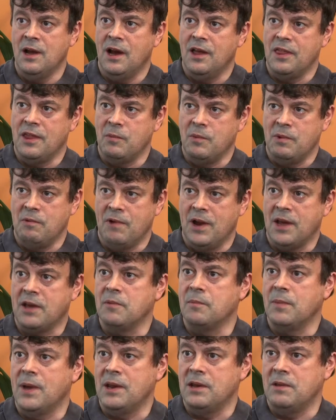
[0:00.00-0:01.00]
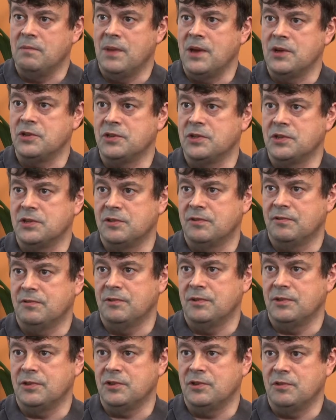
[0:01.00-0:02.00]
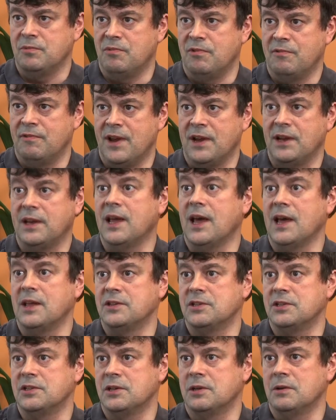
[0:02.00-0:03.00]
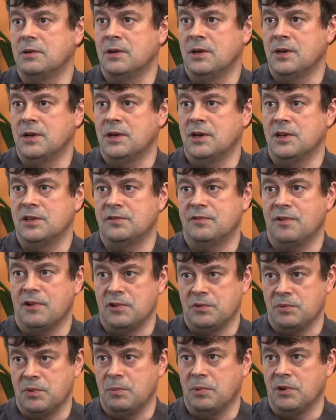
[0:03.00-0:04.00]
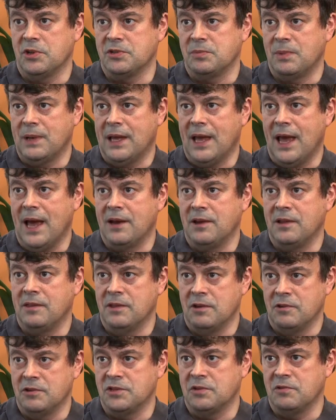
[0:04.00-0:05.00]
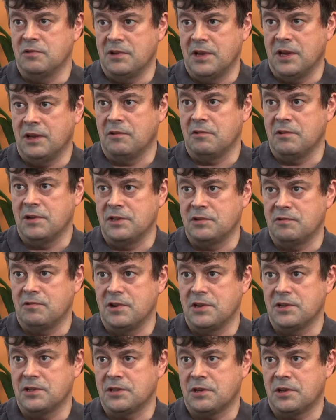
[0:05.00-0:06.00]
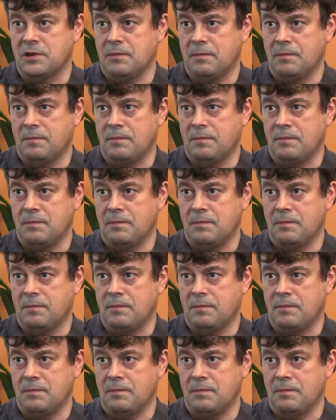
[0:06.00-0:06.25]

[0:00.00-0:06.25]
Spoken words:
and then we recommend measures to prevent cancer as far as we possibly can in those who are at increased risk.